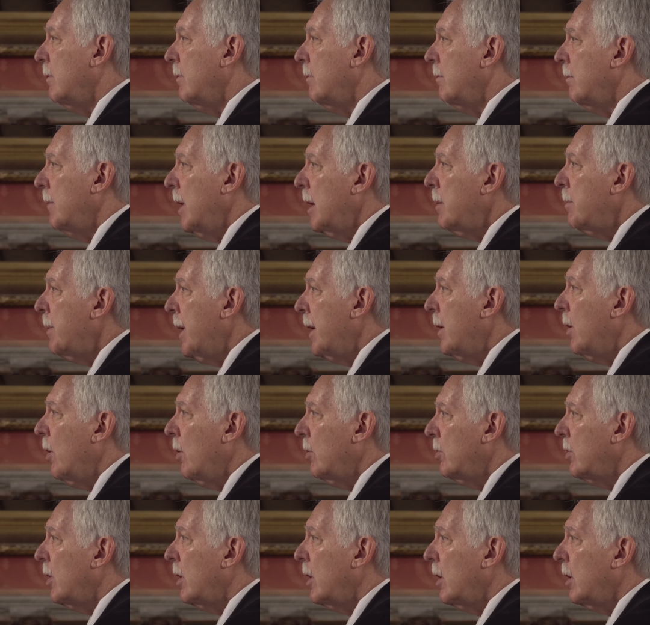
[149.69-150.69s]
make my
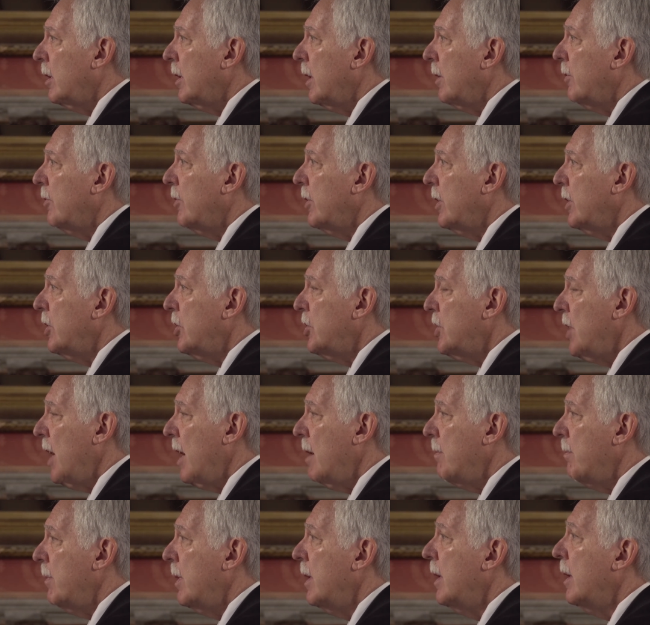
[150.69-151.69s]
nose a little different in
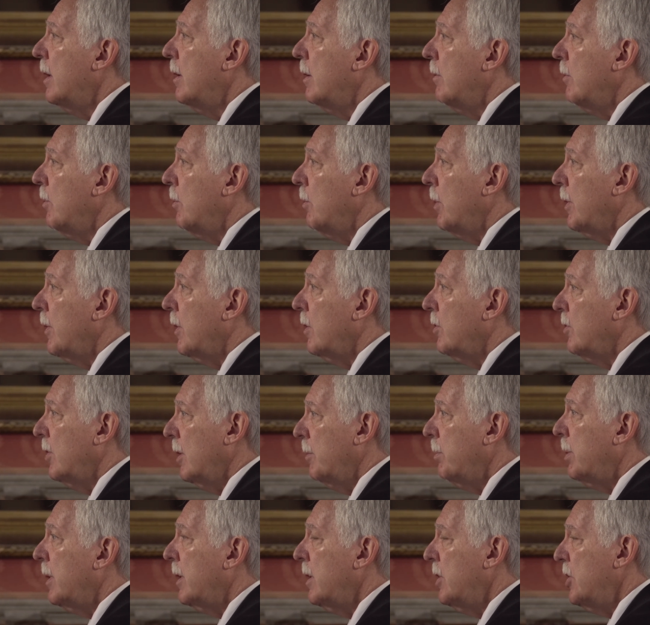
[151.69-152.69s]
shape with a
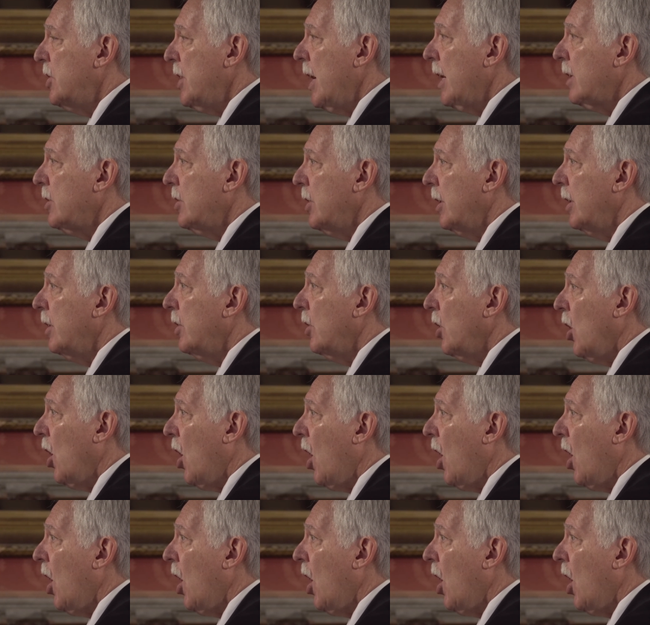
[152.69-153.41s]
simple injection in the